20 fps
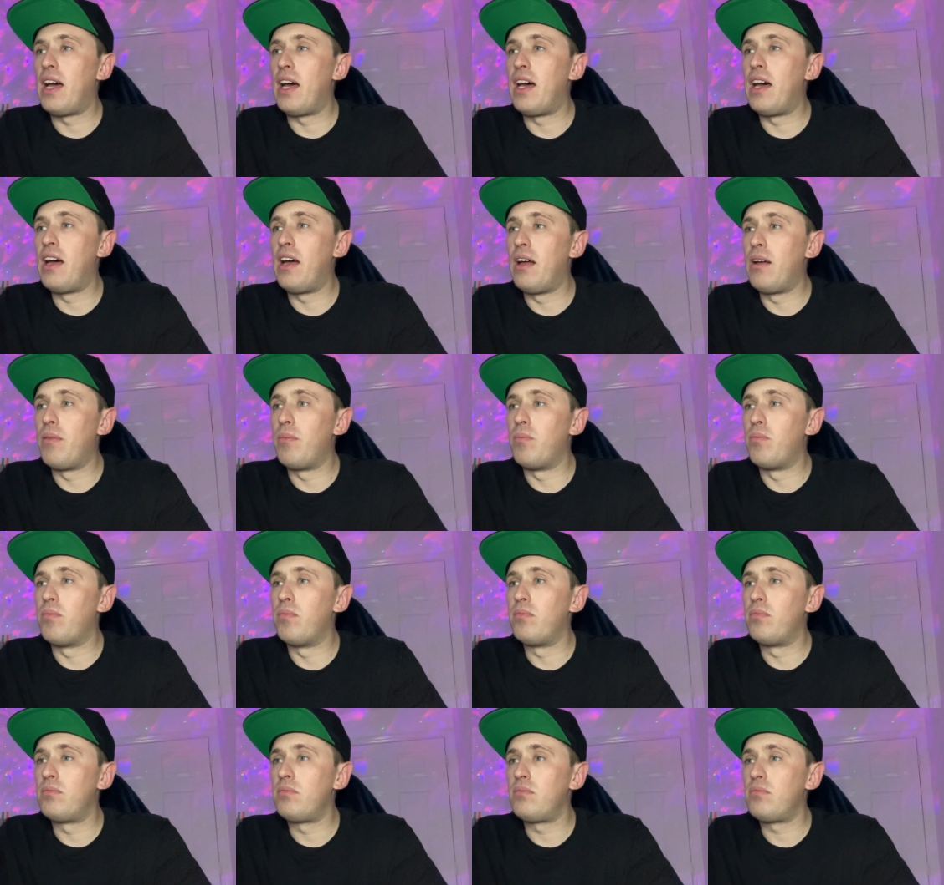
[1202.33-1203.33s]

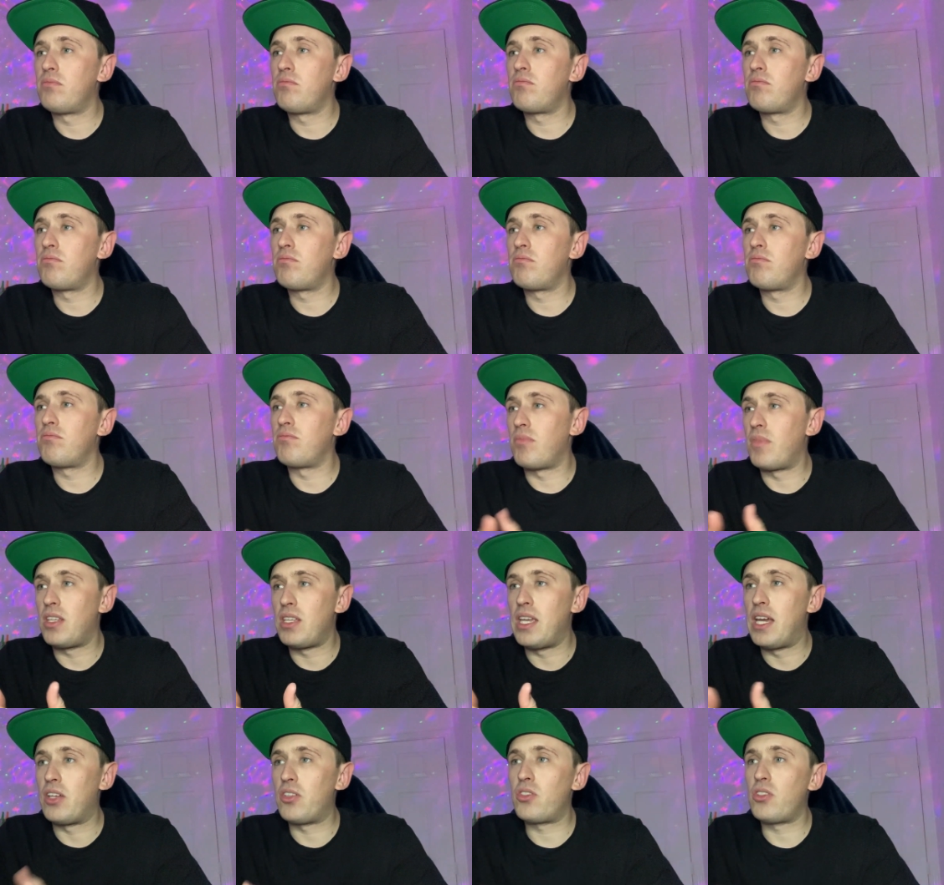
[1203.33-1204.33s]
Um,
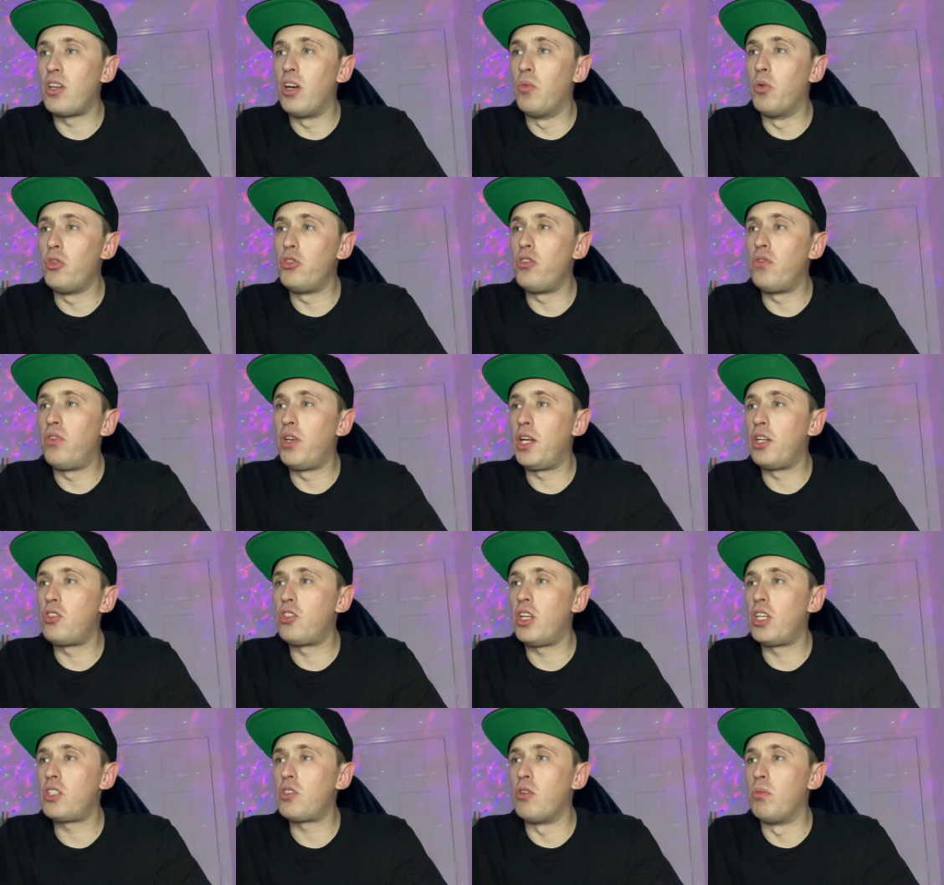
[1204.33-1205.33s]
yes, and what do you think of
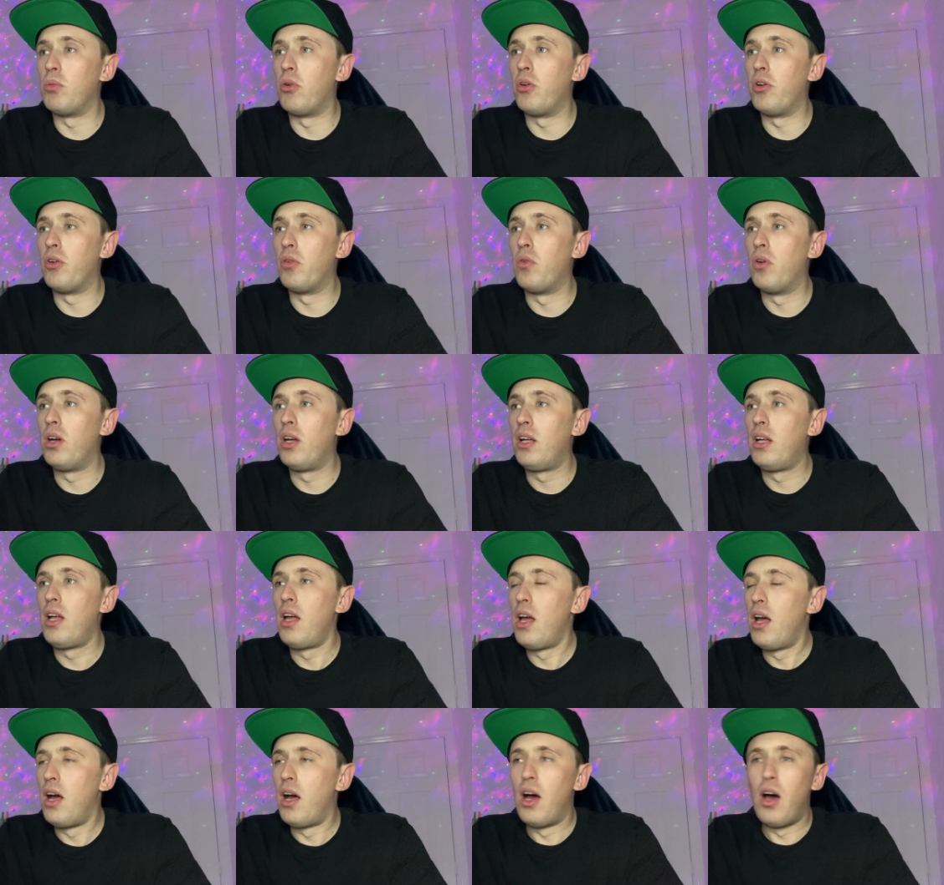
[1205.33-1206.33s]
Just Stop Oil?
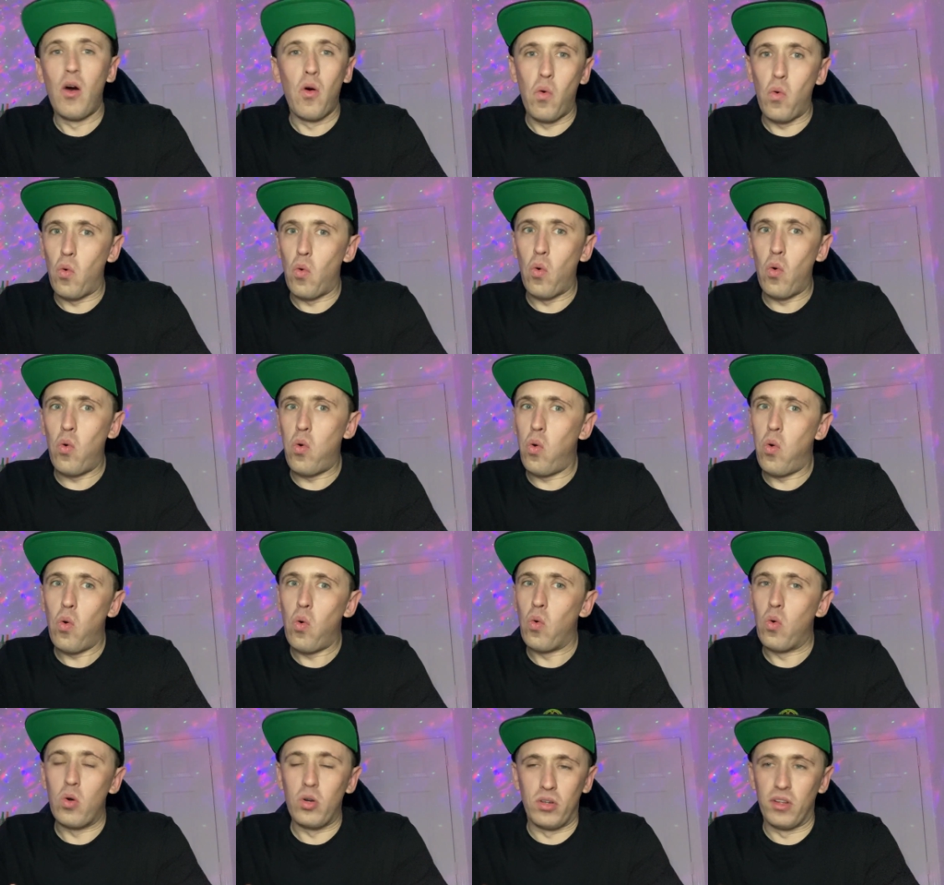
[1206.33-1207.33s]

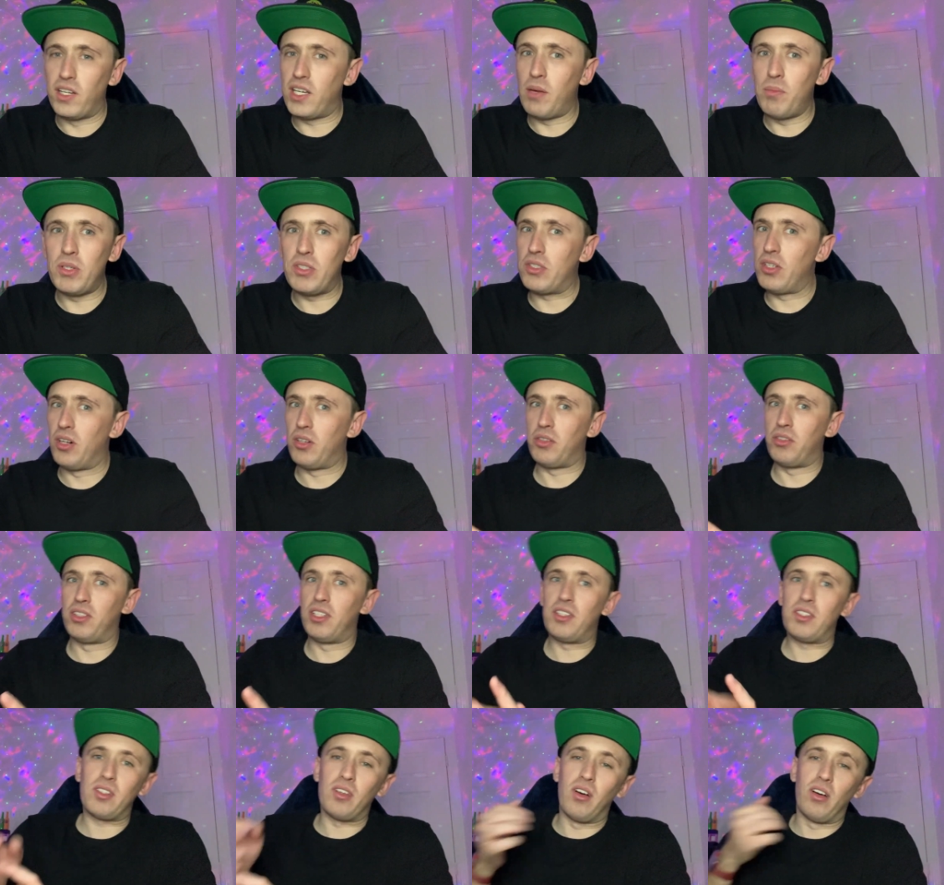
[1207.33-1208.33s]
Ooh, don't get me started on
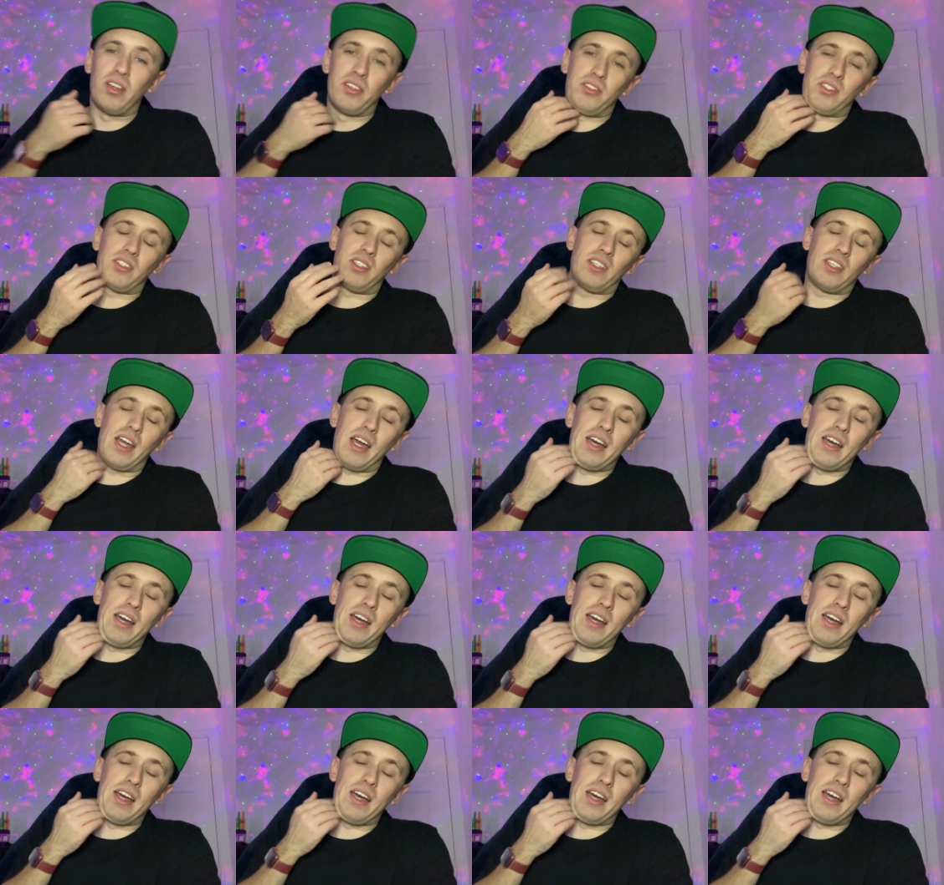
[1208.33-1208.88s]
this, guys.